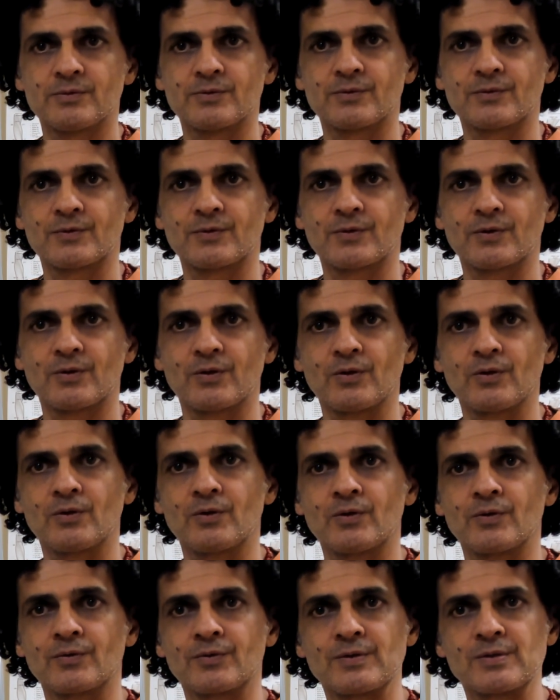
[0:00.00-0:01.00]

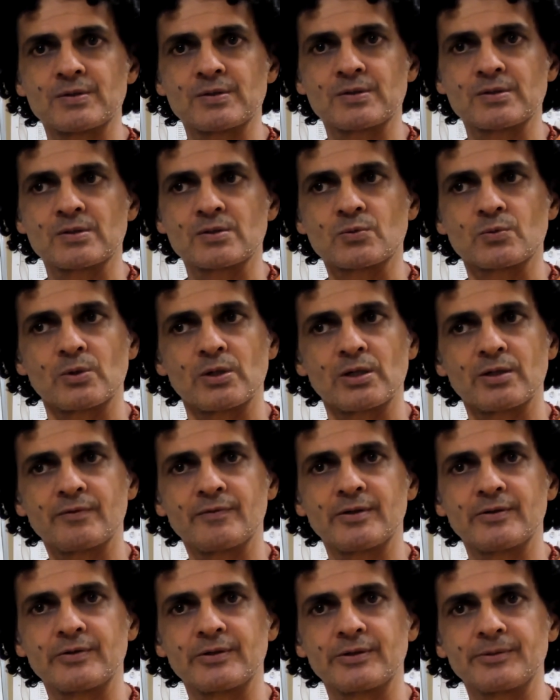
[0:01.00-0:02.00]
So this is as well
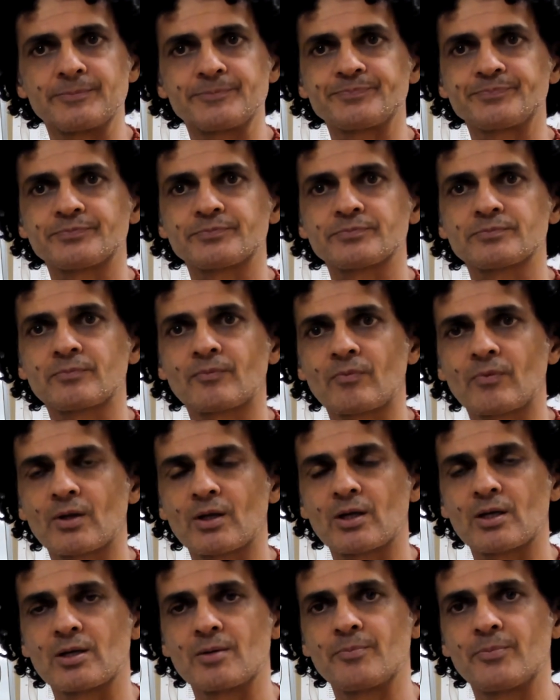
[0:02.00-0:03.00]
very
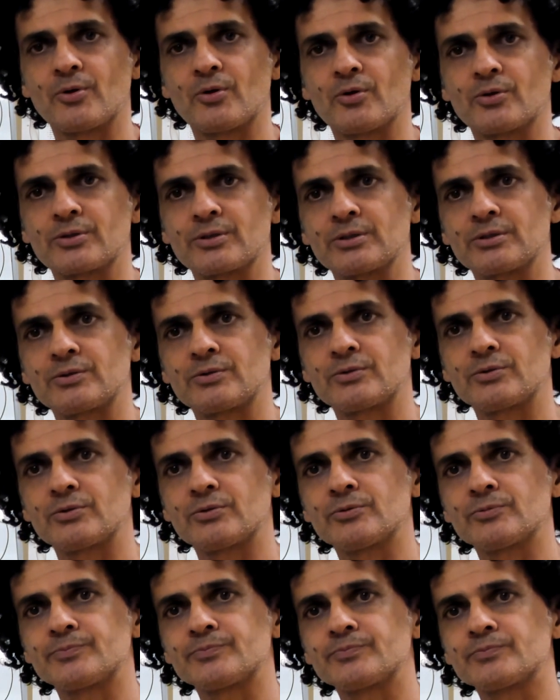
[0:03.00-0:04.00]
important
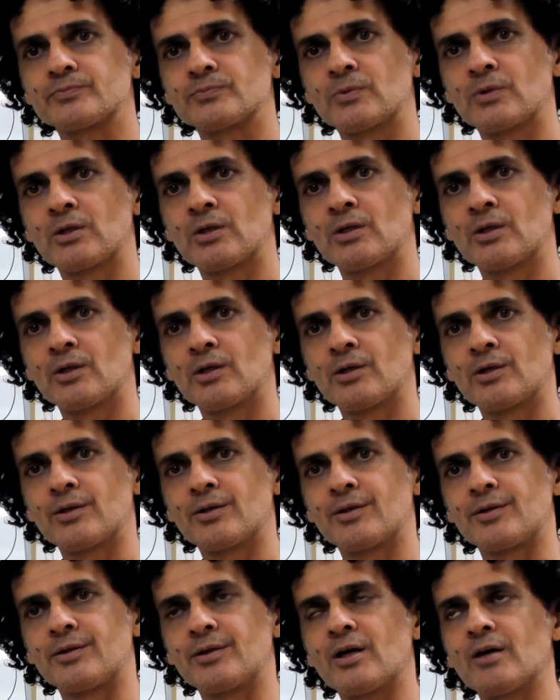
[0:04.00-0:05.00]
to.
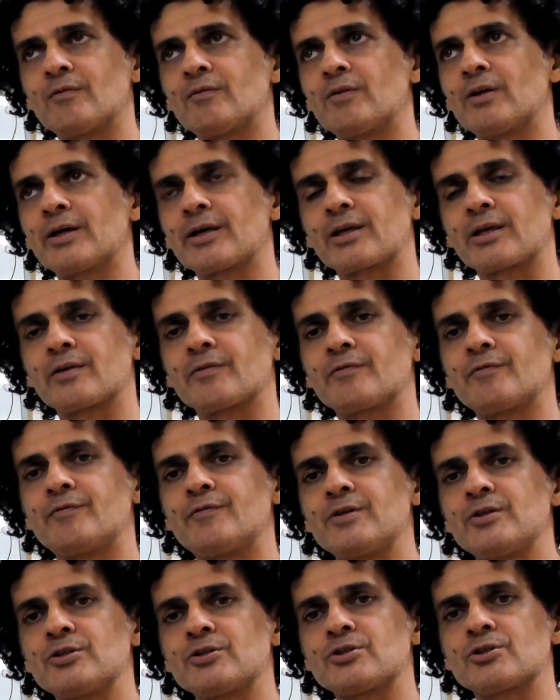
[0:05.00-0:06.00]
They have like a
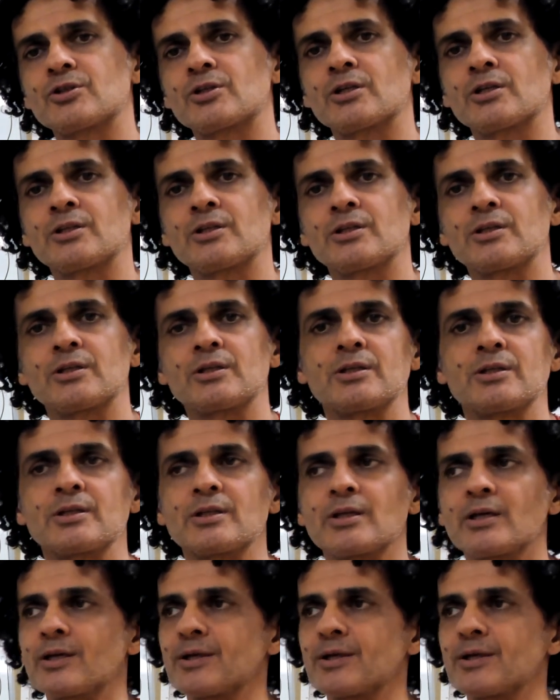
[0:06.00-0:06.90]
vision in